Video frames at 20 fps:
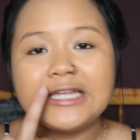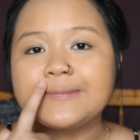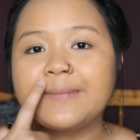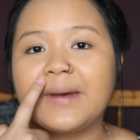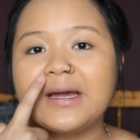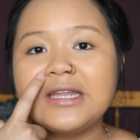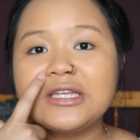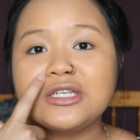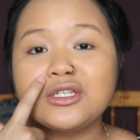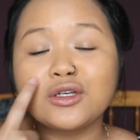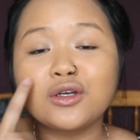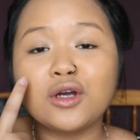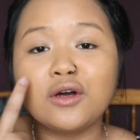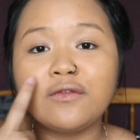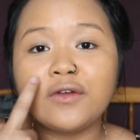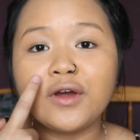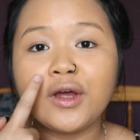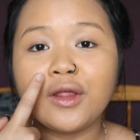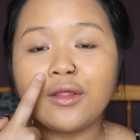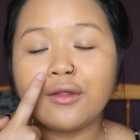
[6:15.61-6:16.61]
it's managed to
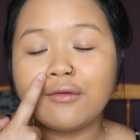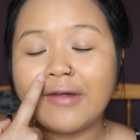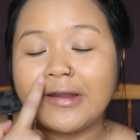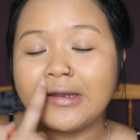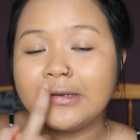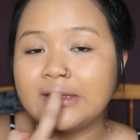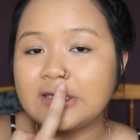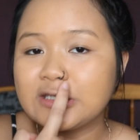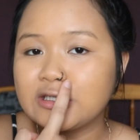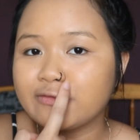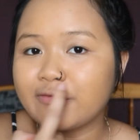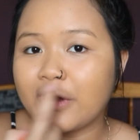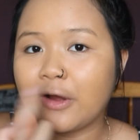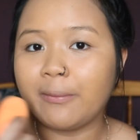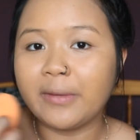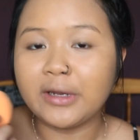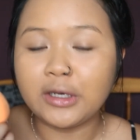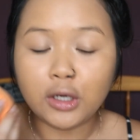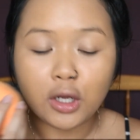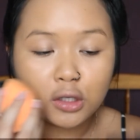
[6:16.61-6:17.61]
cover the redness around
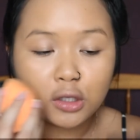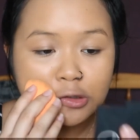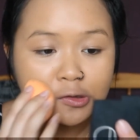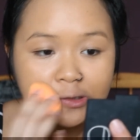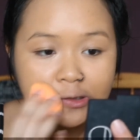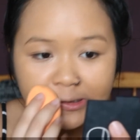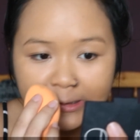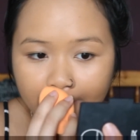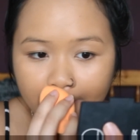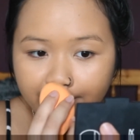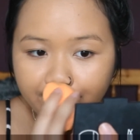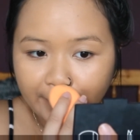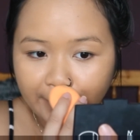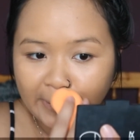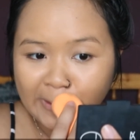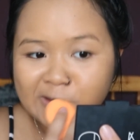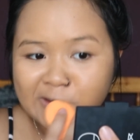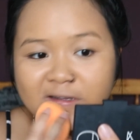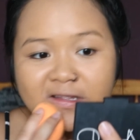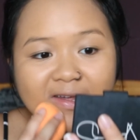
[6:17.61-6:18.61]
my nose,
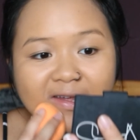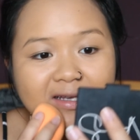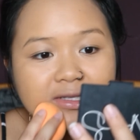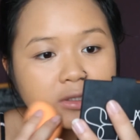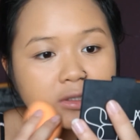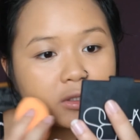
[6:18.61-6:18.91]
so that's